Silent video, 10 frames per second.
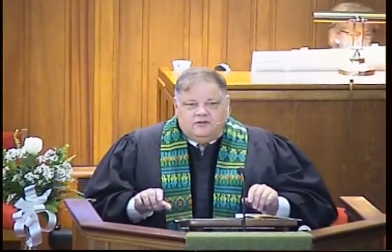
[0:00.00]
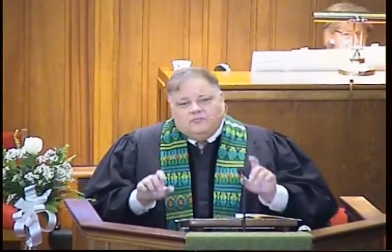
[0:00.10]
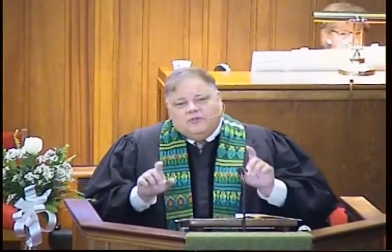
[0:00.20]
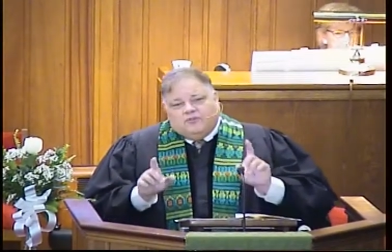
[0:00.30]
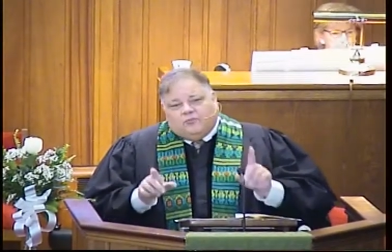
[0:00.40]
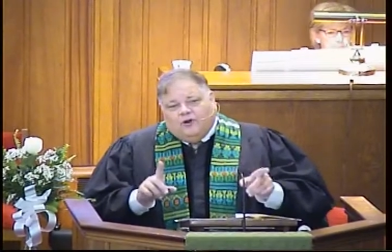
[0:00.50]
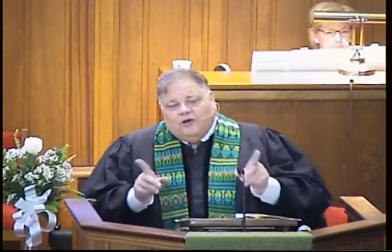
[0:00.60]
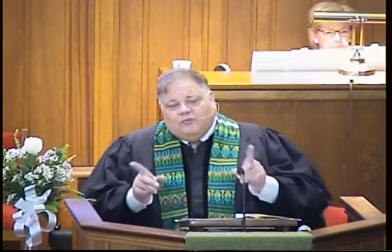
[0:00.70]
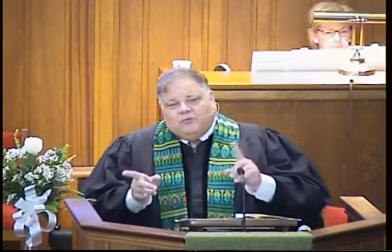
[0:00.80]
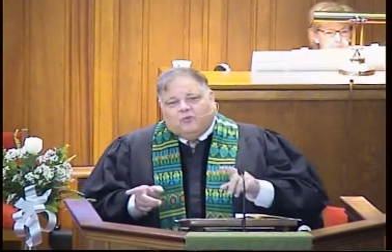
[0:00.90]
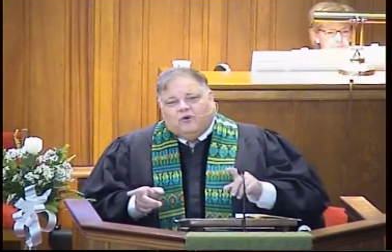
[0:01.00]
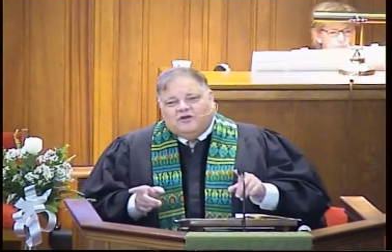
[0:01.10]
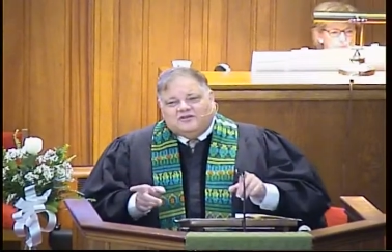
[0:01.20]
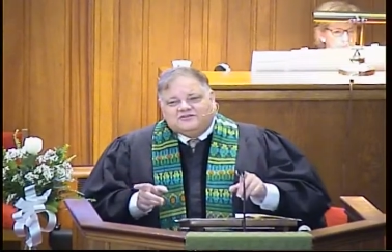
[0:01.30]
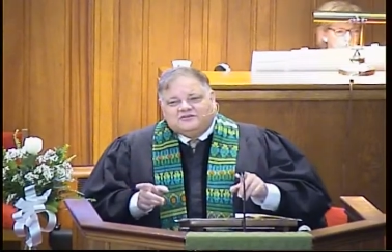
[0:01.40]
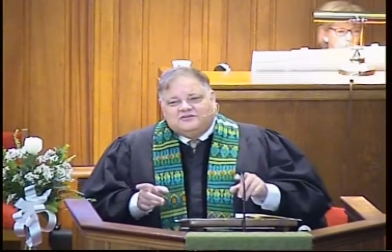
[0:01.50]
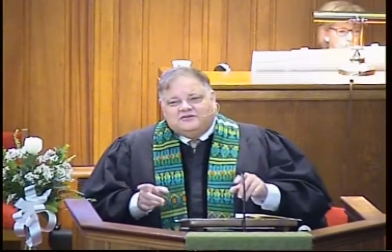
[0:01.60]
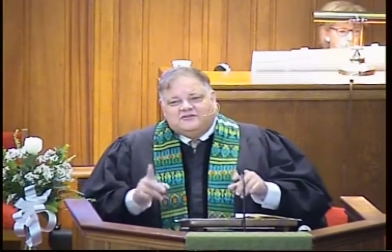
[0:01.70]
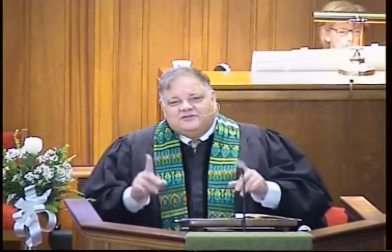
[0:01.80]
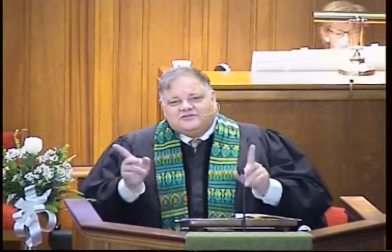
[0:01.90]
But the problem was,
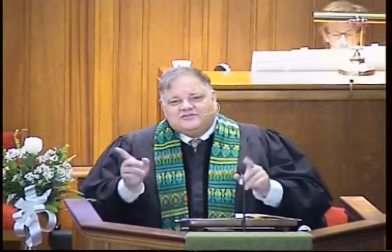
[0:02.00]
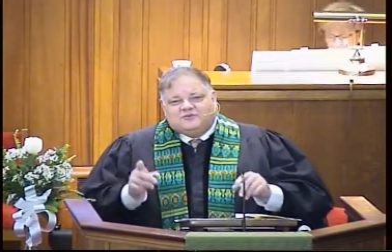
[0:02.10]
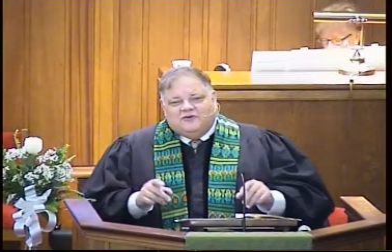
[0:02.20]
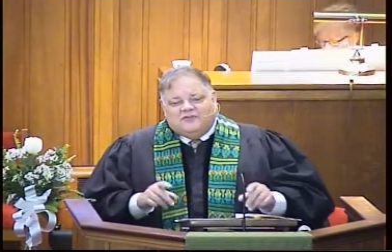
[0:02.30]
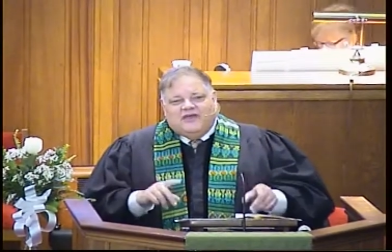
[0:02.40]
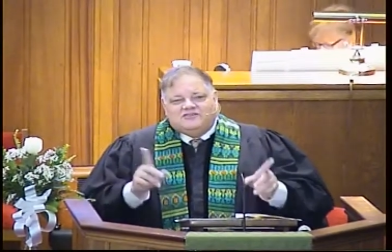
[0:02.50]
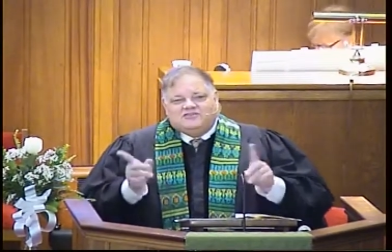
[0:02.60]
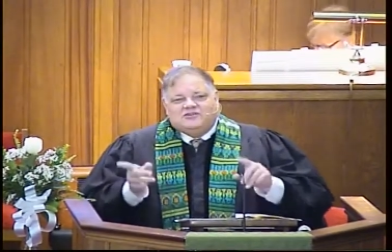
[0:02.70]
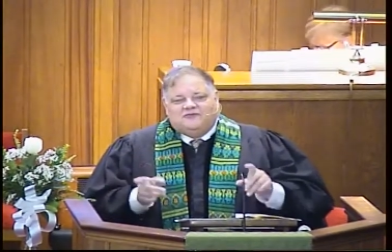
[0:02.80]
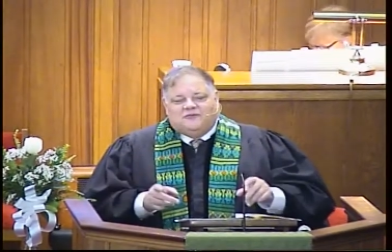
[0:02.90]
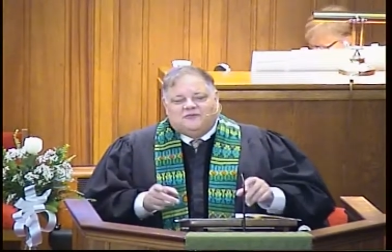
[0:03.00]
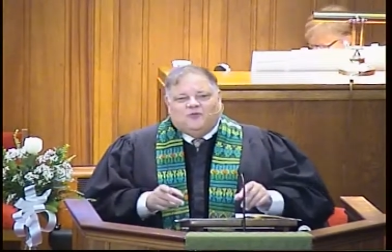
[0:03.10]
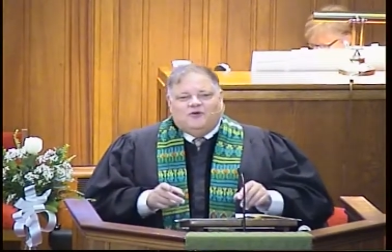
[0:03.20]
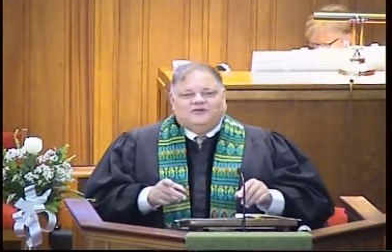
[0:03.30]
and this is where that two for one